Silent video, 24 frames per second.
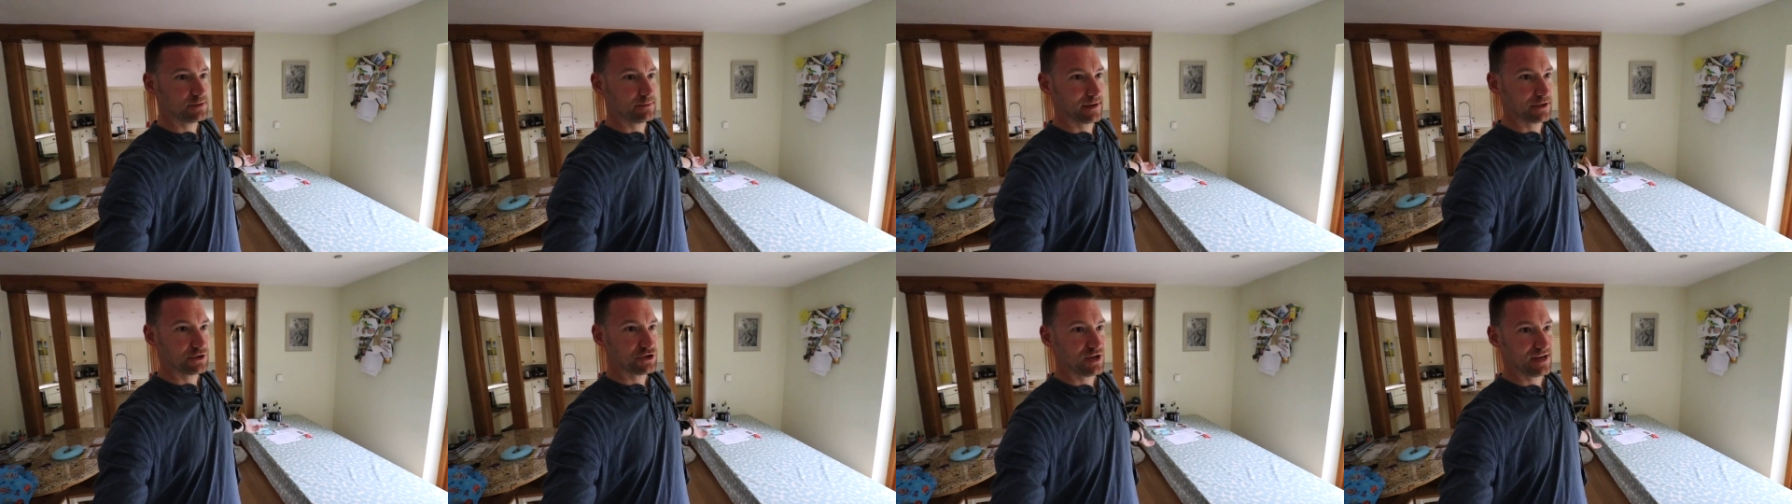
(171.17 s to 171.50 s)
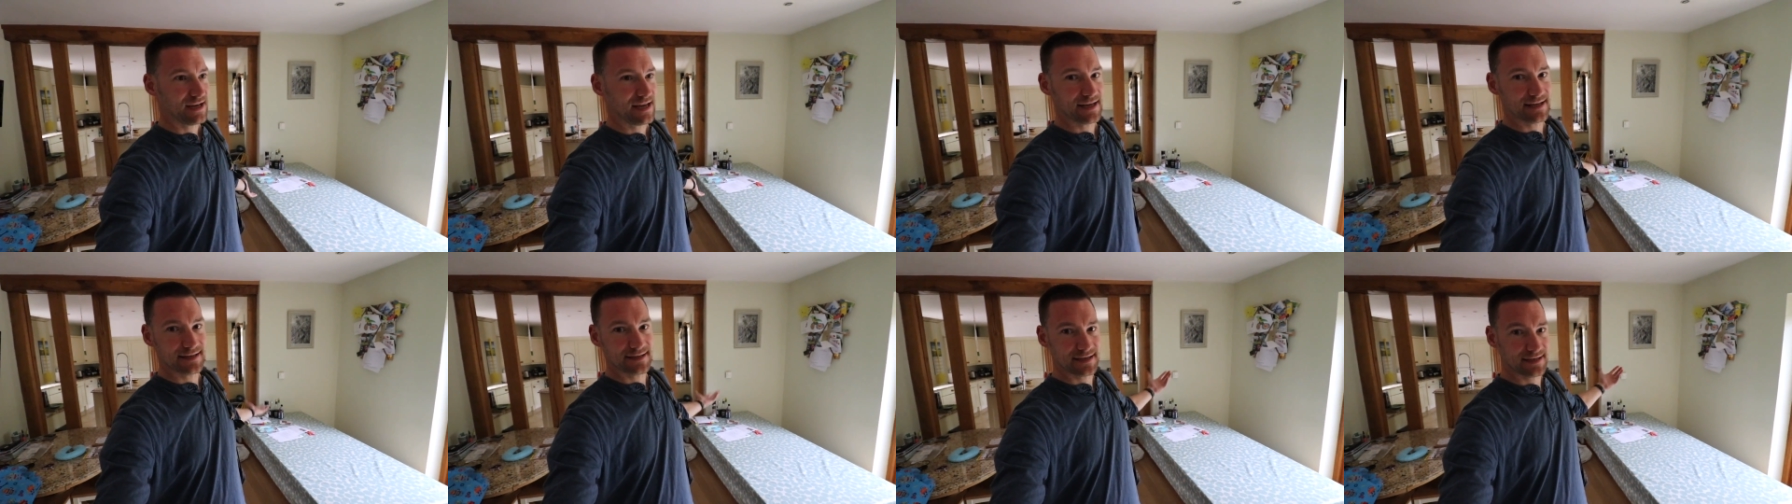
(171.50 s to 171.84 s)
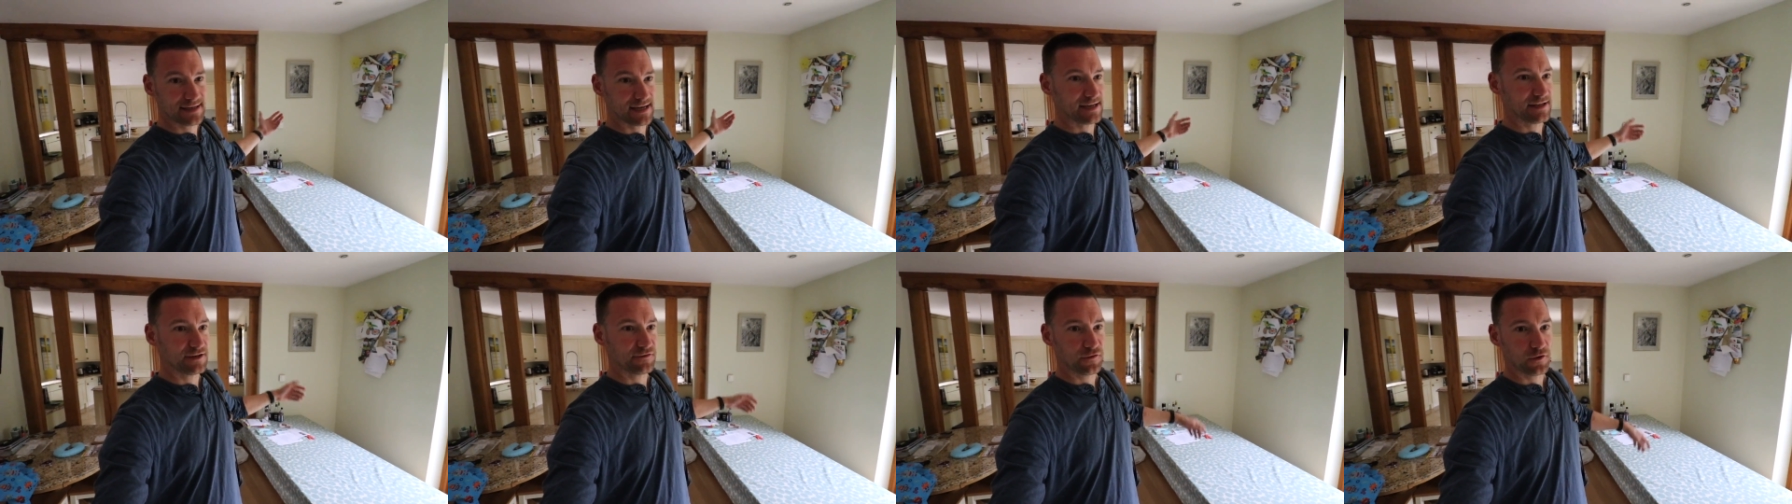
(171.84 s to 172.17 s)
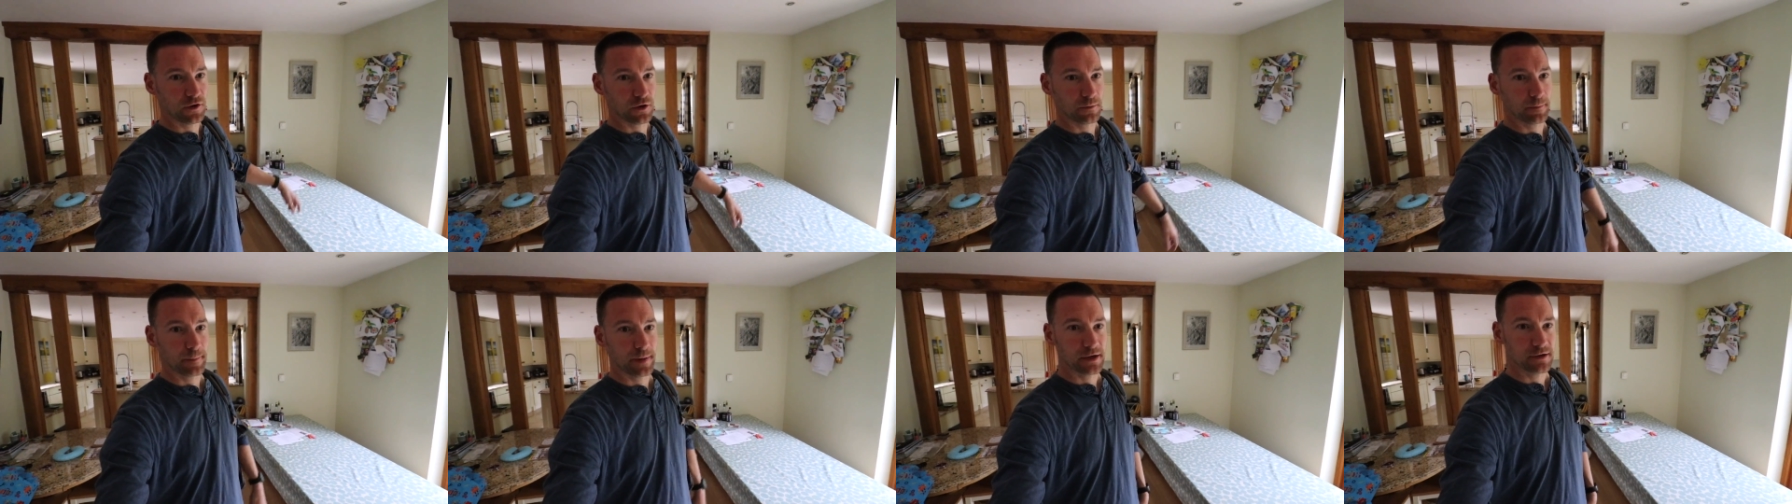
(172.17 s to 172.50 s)
to actually get today's
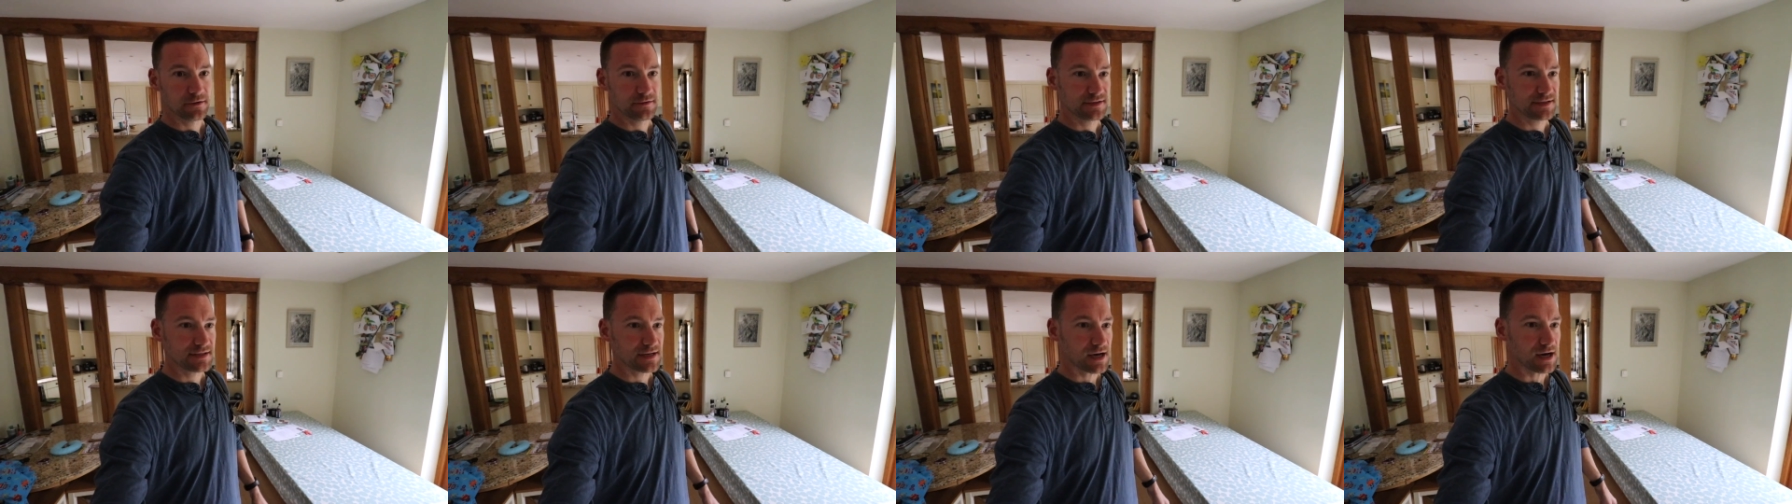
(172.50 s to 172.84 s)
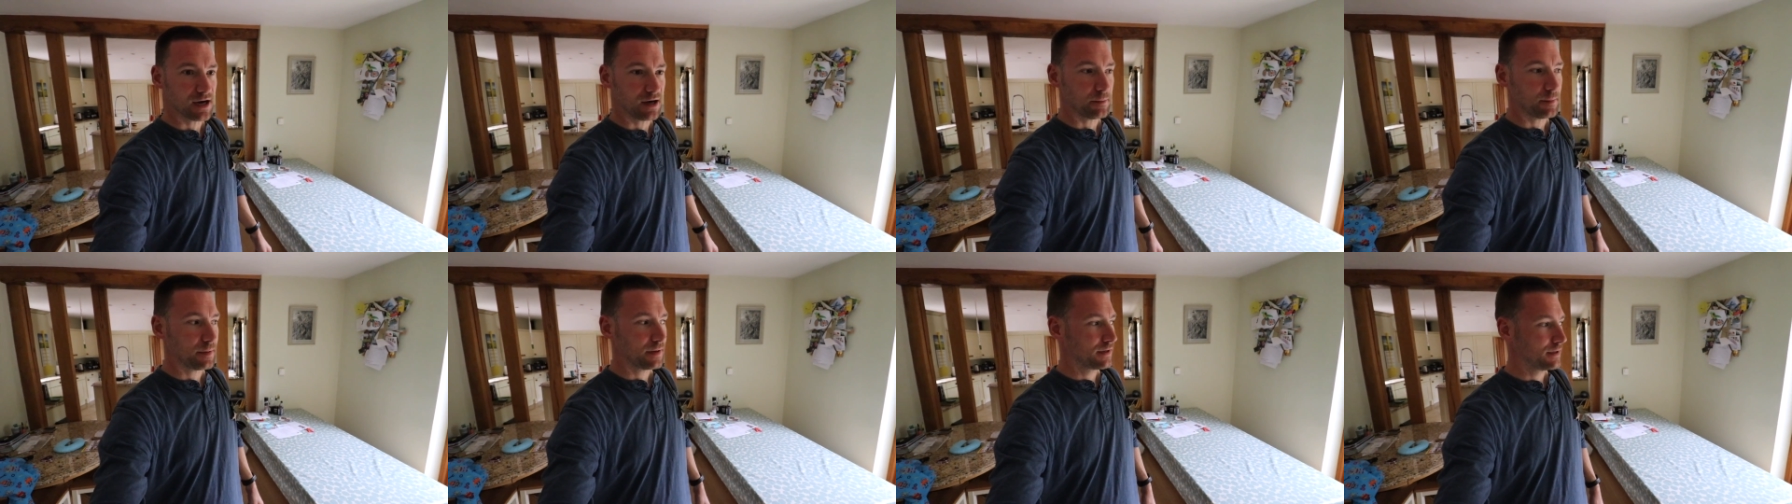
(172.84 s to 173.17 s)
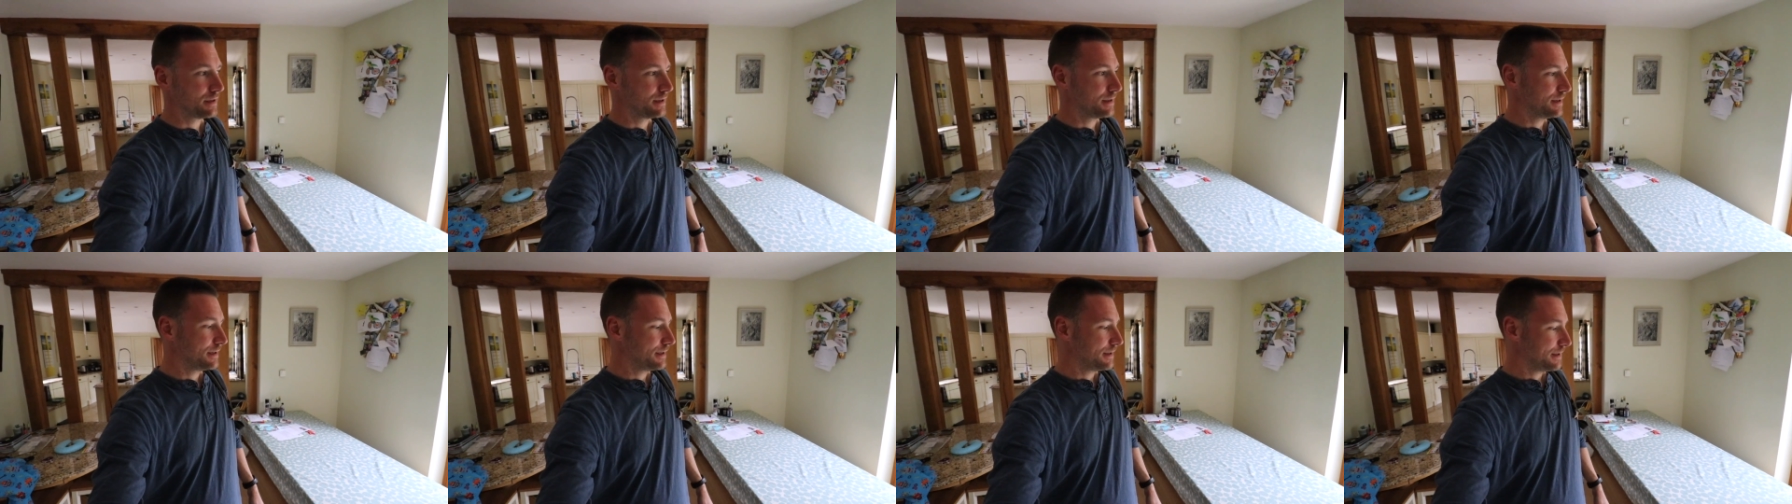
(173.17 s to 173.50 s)
vlog post up.